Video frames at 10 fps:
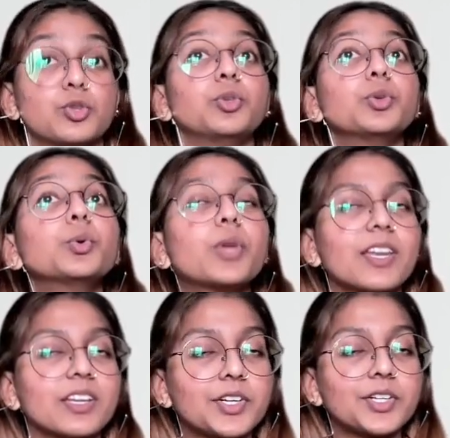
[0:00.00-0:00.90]
so you
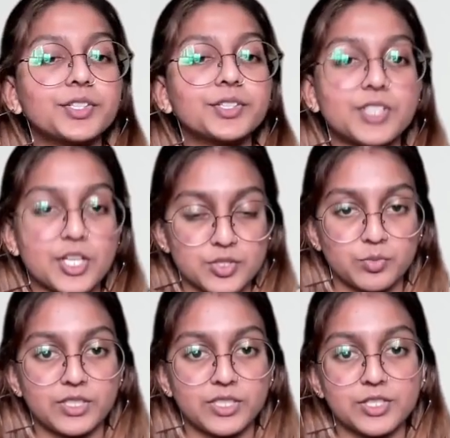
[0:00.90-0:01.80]
can earn
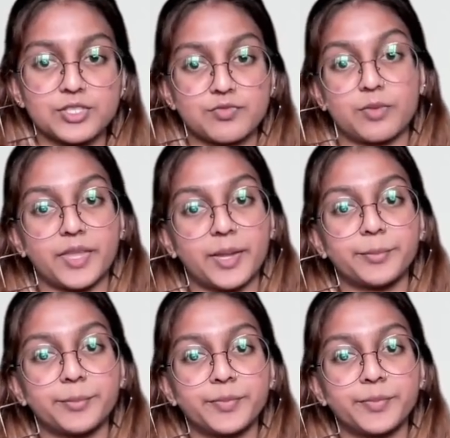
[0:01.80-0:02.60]
trustworthiness from them.